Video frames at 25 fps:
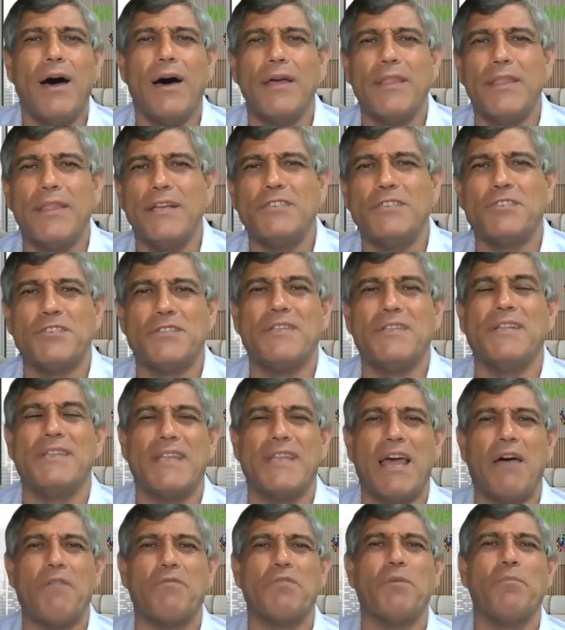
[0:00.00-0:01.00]
They just
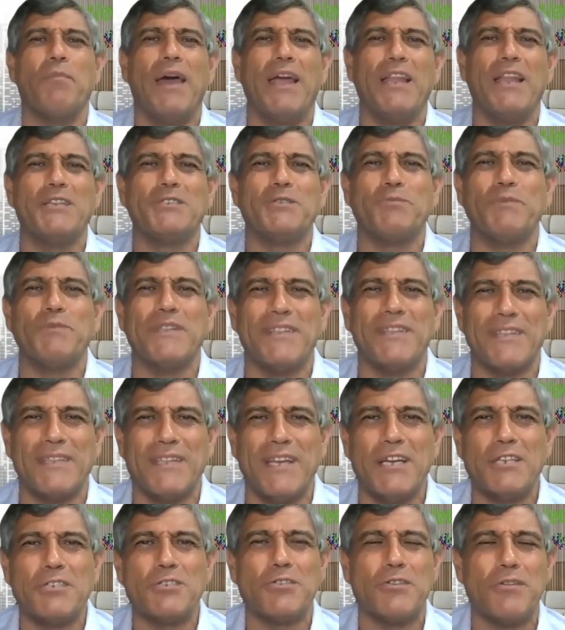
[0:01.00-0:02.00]
didn't have the management
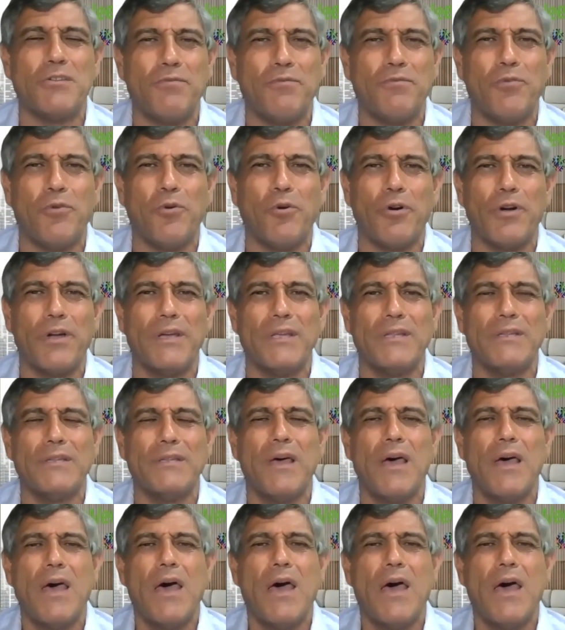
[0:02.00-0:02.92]
attention for it.